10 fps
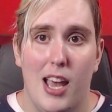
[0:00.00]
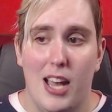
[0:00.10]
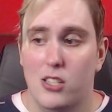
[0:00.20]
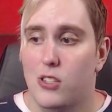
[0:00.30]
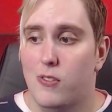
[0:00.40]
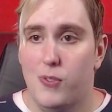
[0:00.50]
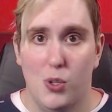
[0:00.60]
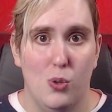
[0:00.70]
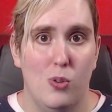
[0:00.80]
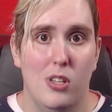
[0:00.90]
as to
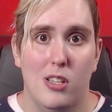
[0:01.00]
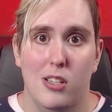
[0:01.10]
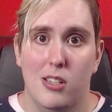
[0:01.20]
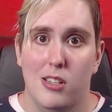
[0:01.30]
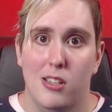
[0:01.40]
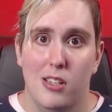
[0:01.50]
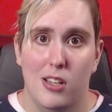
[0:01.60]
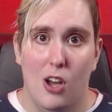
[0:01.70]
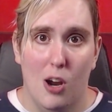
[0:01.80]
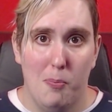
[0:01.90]
food,
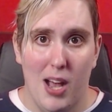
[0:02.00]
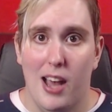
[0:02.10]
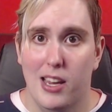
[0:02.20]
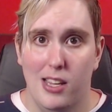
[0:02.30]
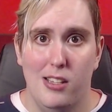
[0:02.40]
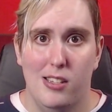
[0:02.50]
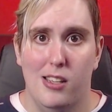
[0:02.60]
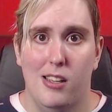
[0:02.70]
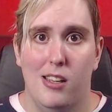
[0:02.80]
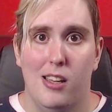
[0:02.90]
our
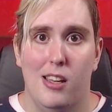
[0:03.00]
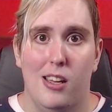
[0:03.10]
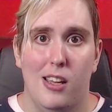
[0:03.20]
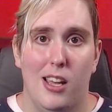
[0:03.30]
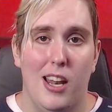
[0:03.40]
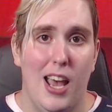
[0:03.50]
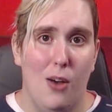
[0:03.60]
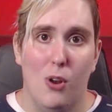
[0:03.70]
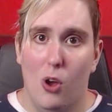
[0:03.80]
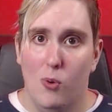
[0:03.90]
bodies, and
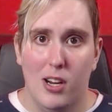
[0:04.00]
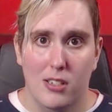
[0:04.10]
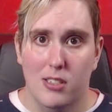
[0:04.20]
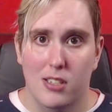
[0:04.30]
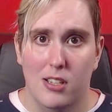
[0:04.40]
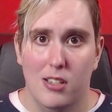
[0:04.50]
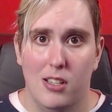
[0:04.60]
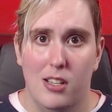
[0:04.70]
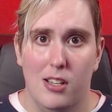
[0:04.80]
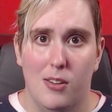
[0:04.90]
how it all works.
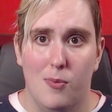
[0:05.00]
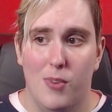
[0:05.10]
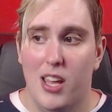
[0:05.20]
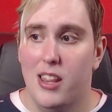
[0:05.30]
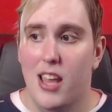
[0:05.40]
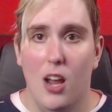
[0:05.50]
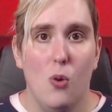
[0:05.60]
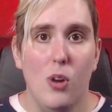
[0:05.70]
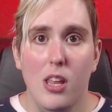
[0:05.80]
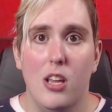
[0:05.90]
And
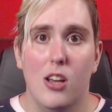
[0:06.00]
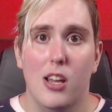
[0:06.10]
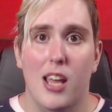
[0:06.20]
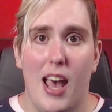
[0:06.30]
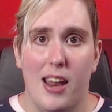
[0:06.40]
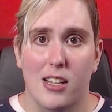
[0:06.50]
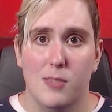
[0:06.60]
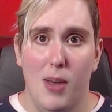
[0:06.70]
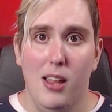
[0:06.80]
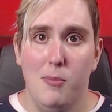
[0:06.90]
they're really good at
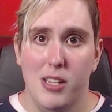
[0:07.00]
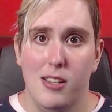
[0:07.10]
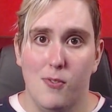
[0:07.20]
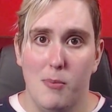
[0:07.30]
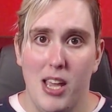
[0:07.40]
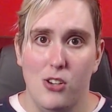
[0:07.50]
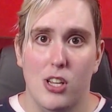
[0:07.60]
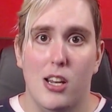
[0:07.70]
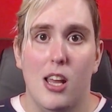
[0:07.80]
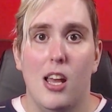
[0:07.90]
expelling
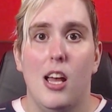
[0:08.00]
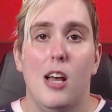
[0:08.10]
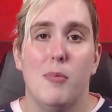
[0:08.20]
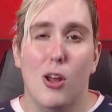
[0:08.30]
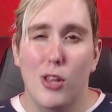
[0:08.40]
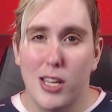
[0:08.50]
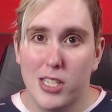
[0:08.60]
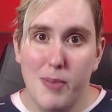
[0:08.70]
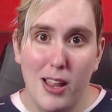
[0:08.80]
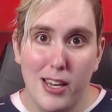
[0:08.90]
misinformation, but not only
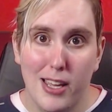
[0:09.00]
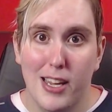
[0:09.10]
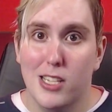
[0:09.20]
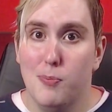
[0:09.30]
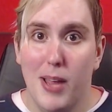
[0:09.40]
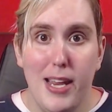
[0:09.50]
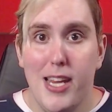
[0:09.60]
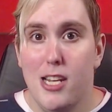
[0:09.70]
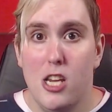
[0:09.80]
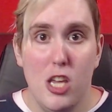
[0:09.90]
expelling it,
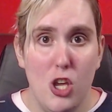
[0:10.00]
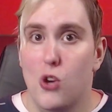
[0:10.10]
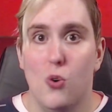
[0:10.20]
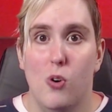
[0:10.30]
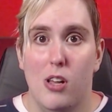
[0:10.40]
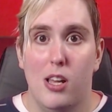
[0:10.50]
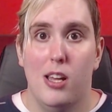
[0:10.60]
explaining to you